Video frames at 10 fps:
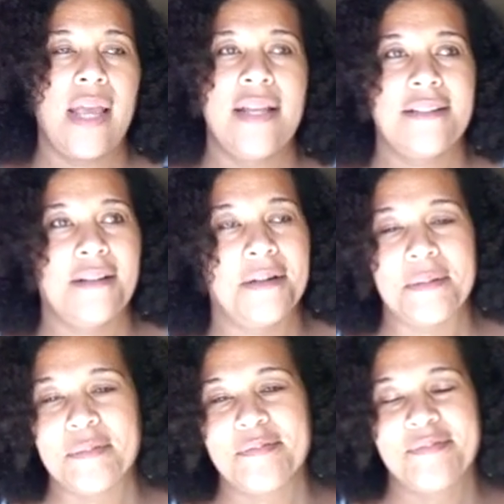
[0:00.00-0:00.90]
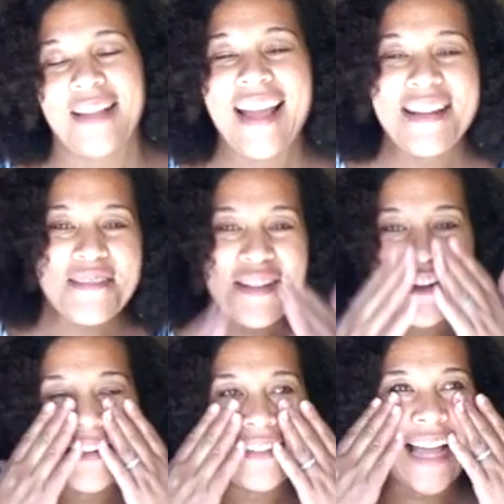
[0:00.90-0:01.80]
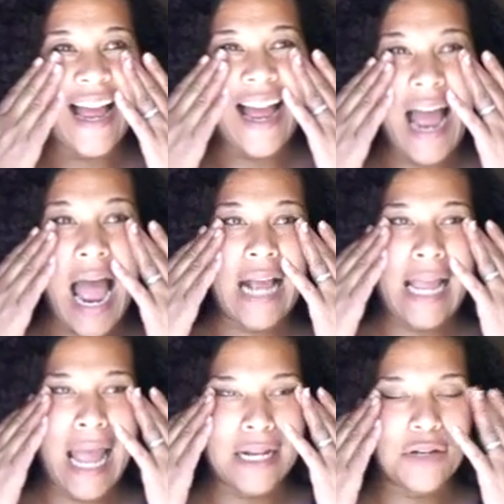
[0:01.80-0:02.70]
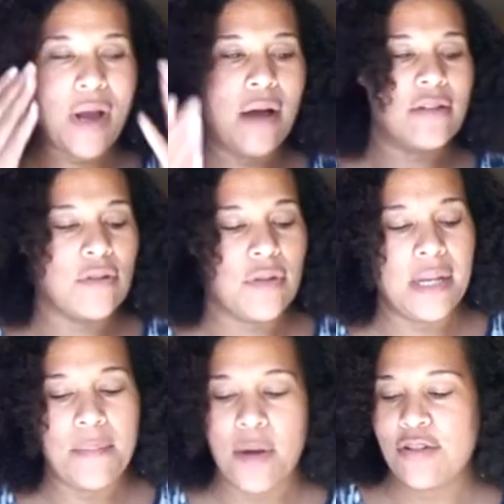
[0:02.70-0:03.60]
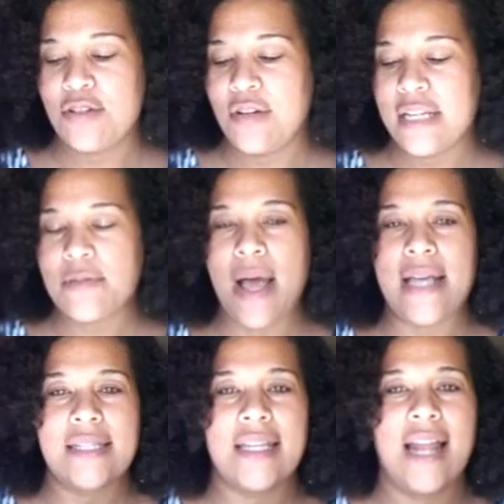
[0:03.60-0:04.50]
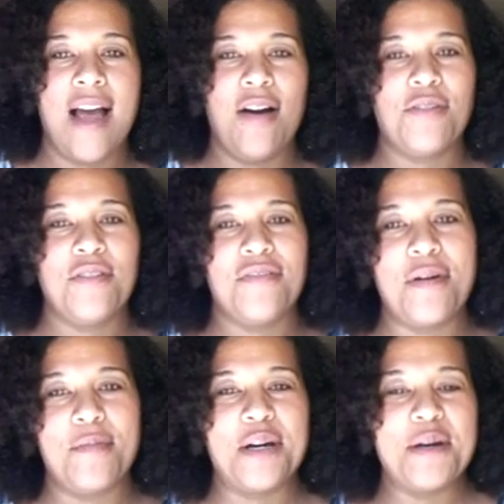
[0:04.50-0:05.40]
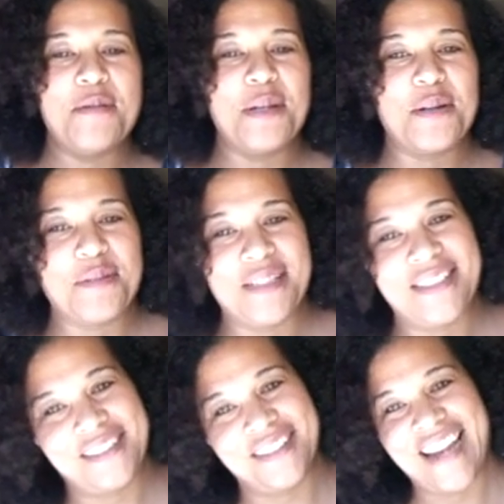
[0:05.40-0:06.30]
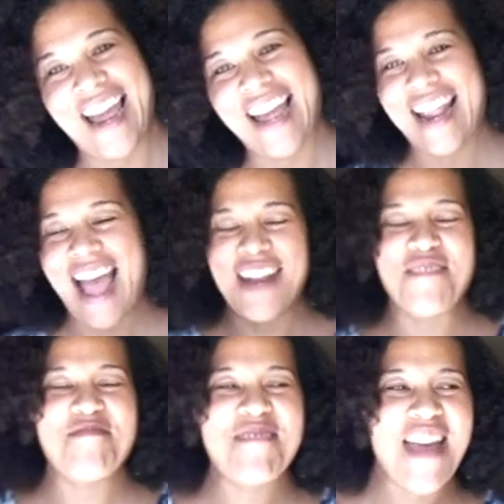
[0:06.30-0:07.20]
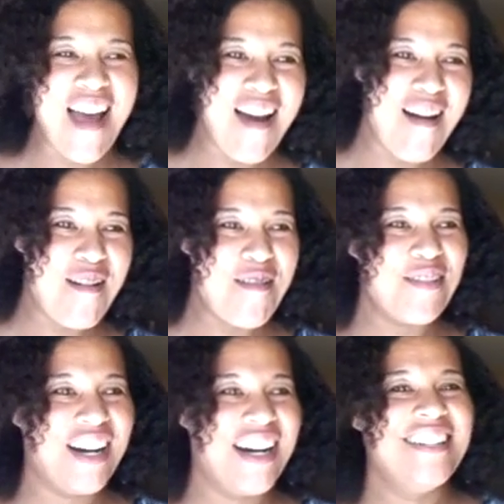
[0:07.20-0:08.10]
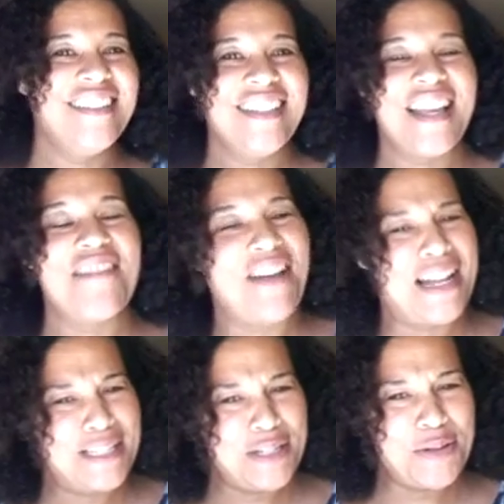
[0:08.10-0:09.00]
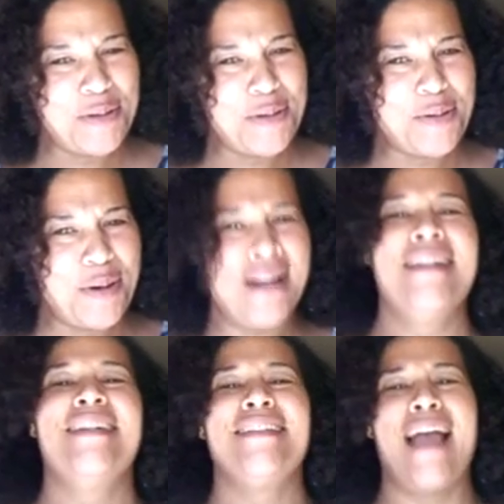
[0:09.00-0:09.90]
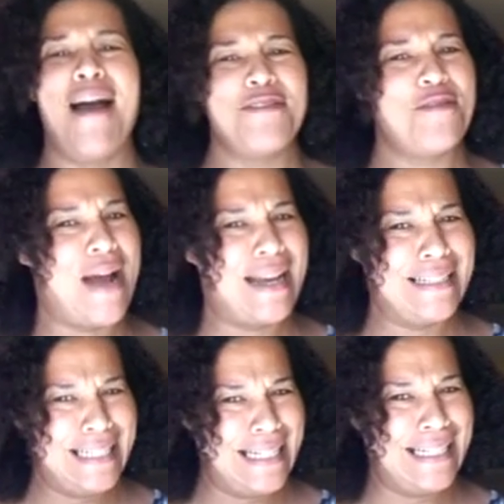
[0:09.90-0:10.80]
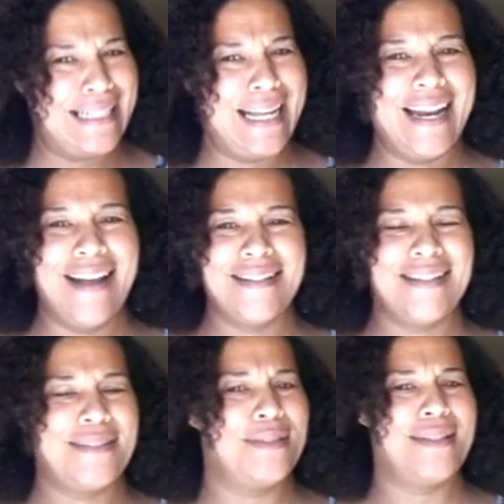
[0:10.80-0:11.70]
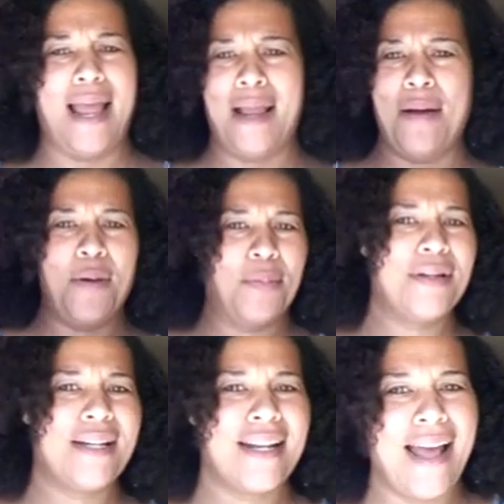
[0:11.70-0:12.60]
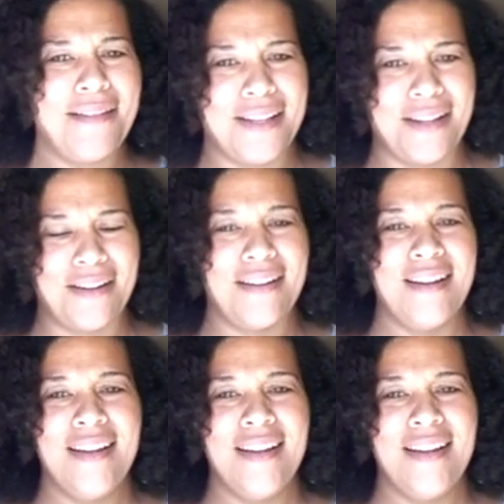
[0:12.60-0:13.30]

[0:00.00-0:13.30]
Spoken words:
And I don't know. I kind of knew I was going to get emotional. That's why I said I don't know if I'm going to upload this or not. I don't know. If I do, y'all know I did it. And I just was like, I'm going to put it out there.